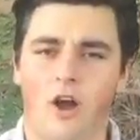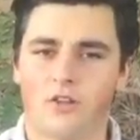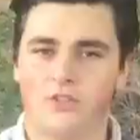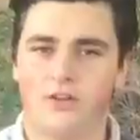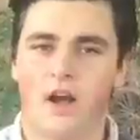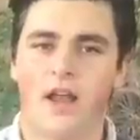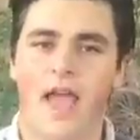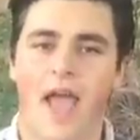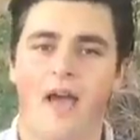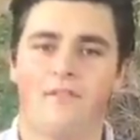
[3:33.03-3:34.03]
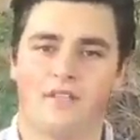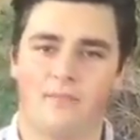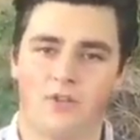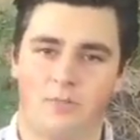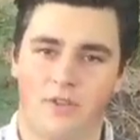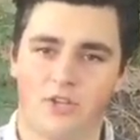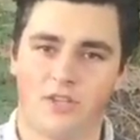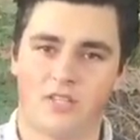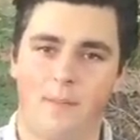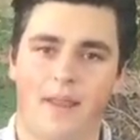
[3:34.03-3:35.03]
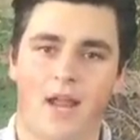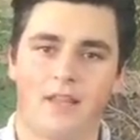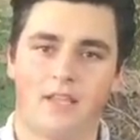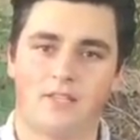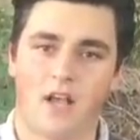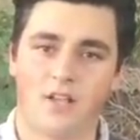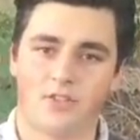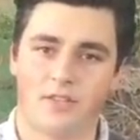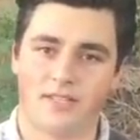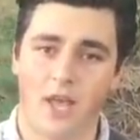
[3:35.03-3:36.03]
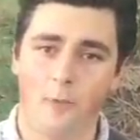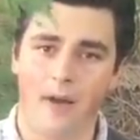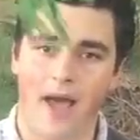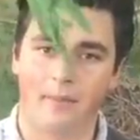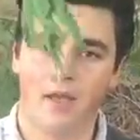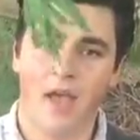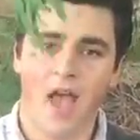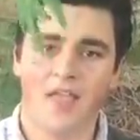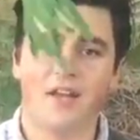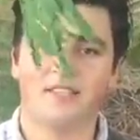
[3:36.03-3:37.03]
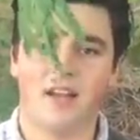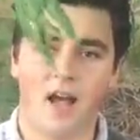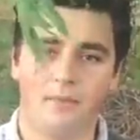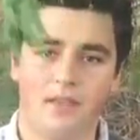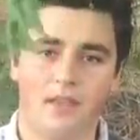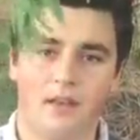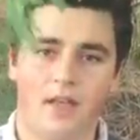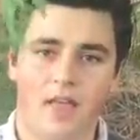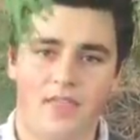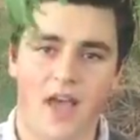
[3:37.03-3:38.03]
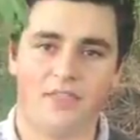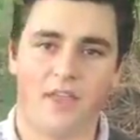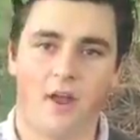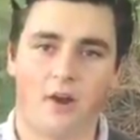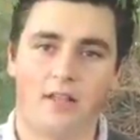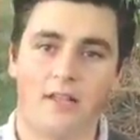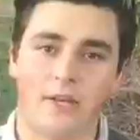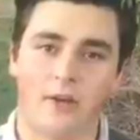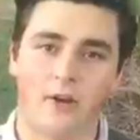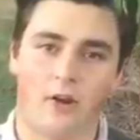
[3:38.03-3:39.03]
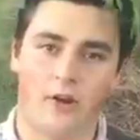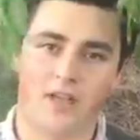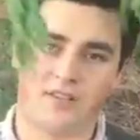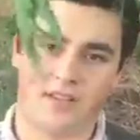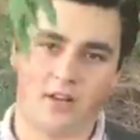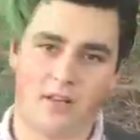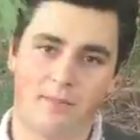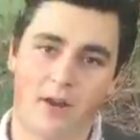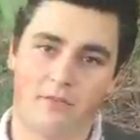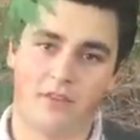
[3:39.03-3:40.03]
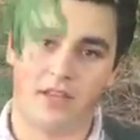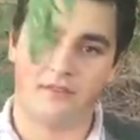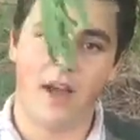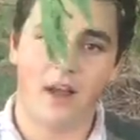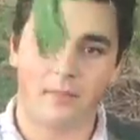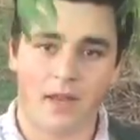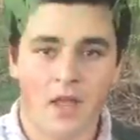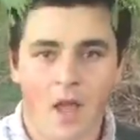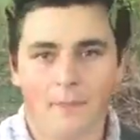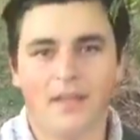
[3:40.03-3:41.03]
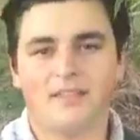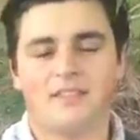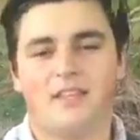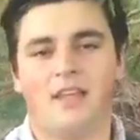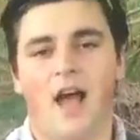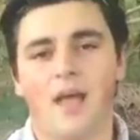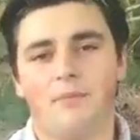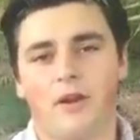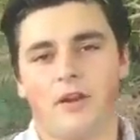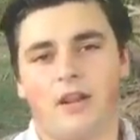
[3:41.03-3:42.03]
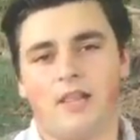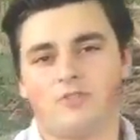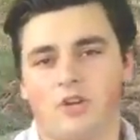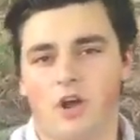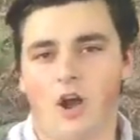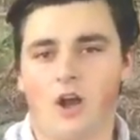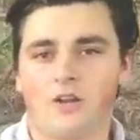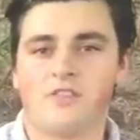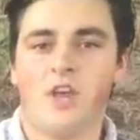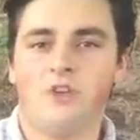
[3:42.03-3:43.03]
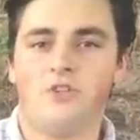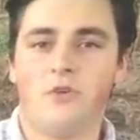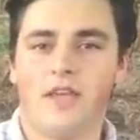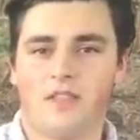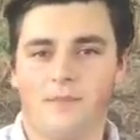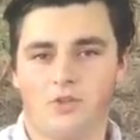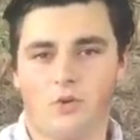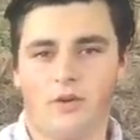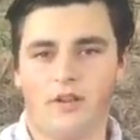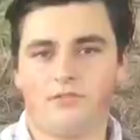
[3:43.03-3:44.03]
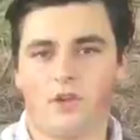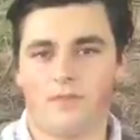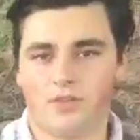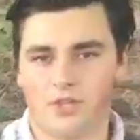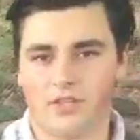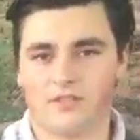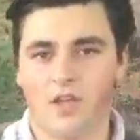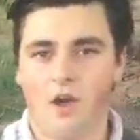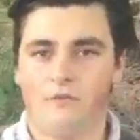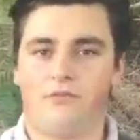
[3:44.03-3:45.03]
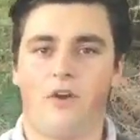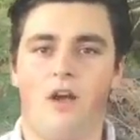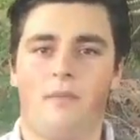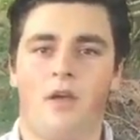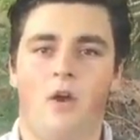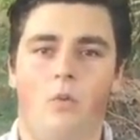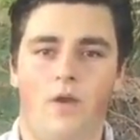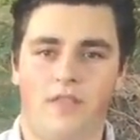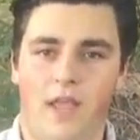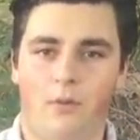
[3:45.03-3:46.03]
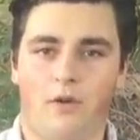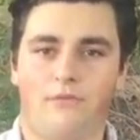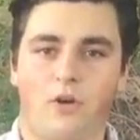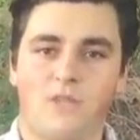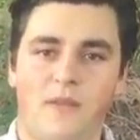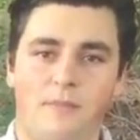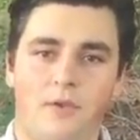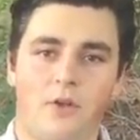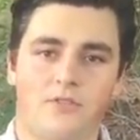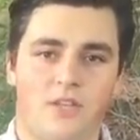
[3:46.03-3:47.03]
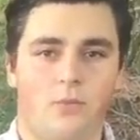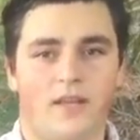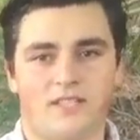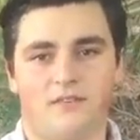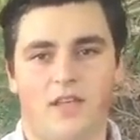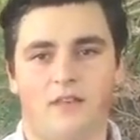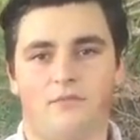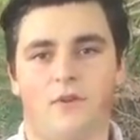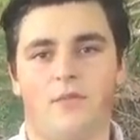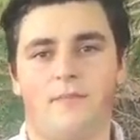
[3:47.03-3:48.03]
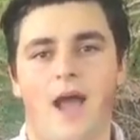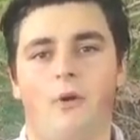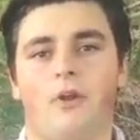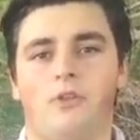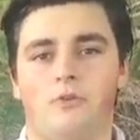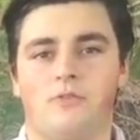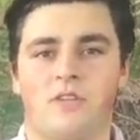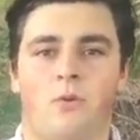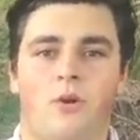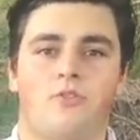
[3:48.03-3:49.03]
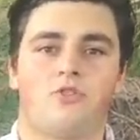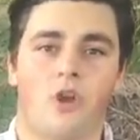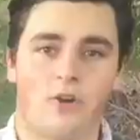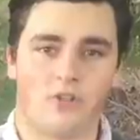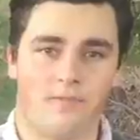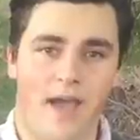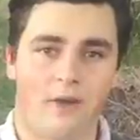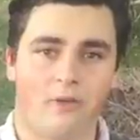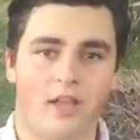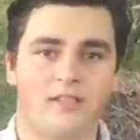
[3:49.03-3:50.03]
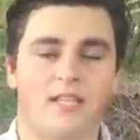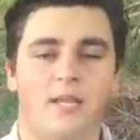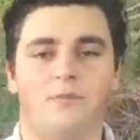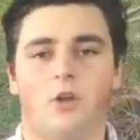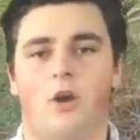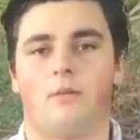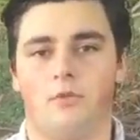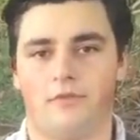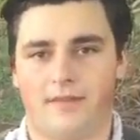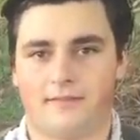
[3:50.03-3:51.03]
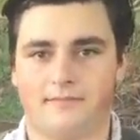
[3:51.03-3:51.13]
cars do not have as much emissions coming out of the exhaust or the tailpipe, that does not mean that they are cleaner or necessarily better for the environment, because the hybrid and electric cars do get the majority of their emissions from when they were first being built, and the rest of it from the power used in order to charge the battery to keep the car moving.